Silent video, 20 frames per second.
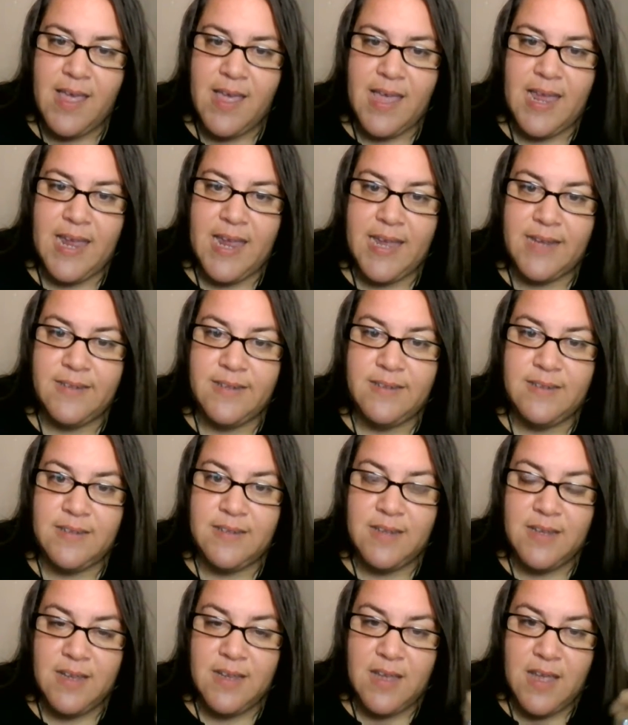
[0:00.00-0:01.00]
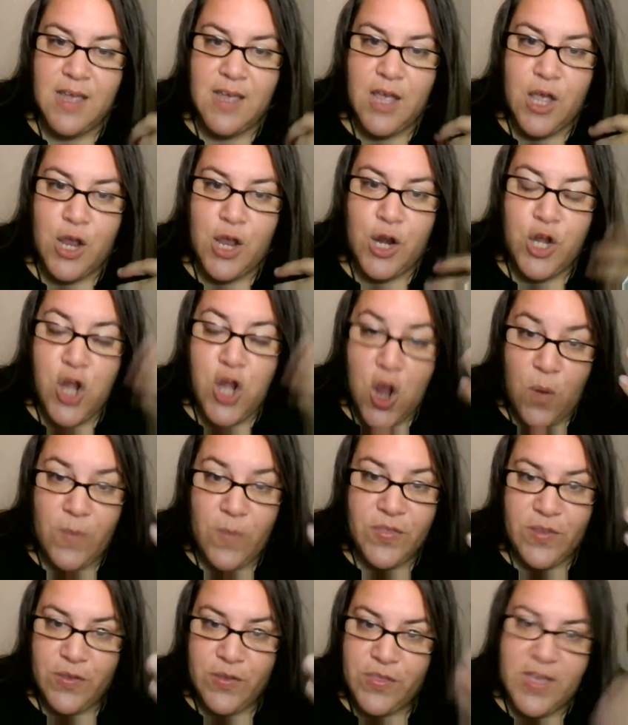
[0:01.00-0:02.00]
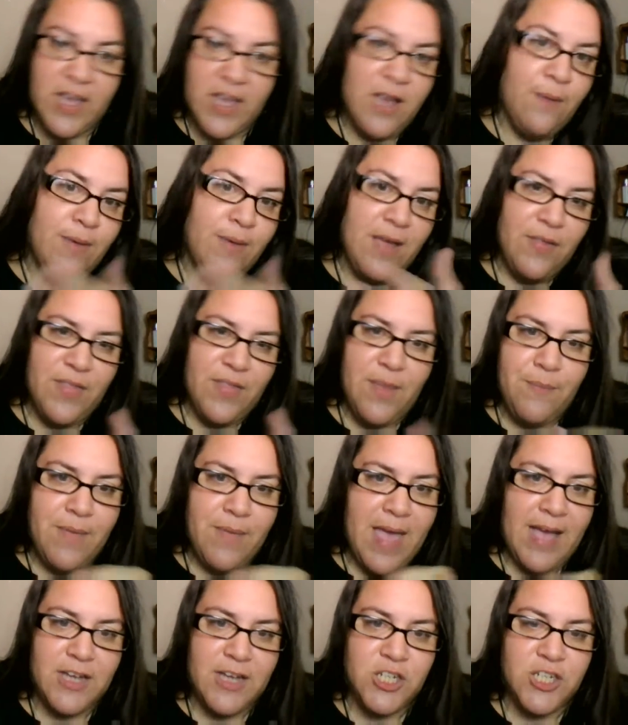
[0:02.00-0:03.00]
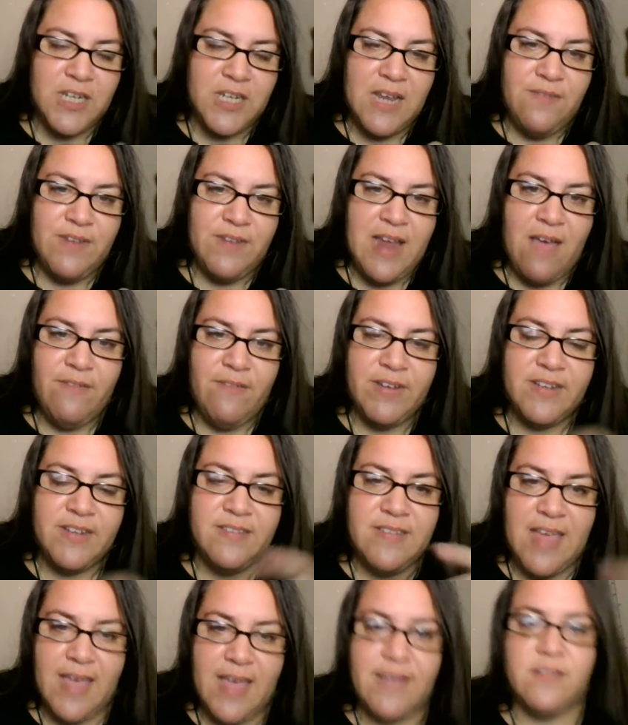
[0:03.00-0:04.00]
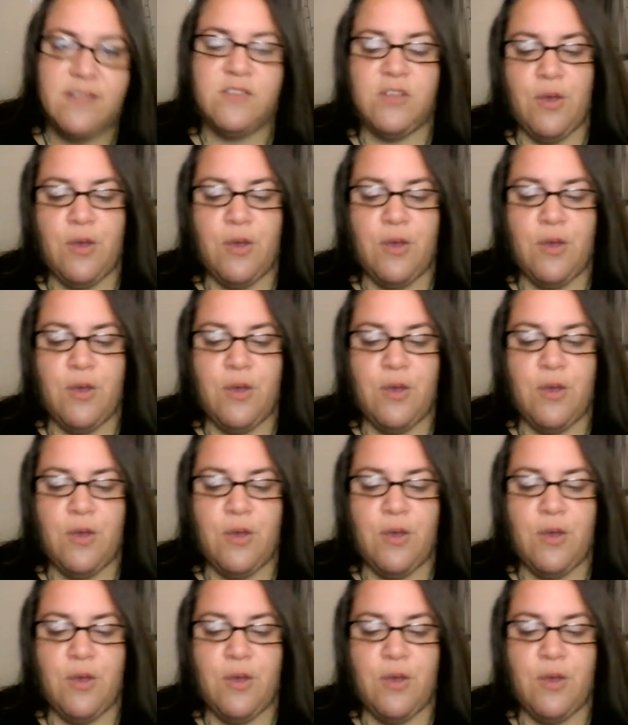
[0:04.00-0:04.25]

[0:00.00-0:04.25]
and know what they're thinking without them actually even having to say it.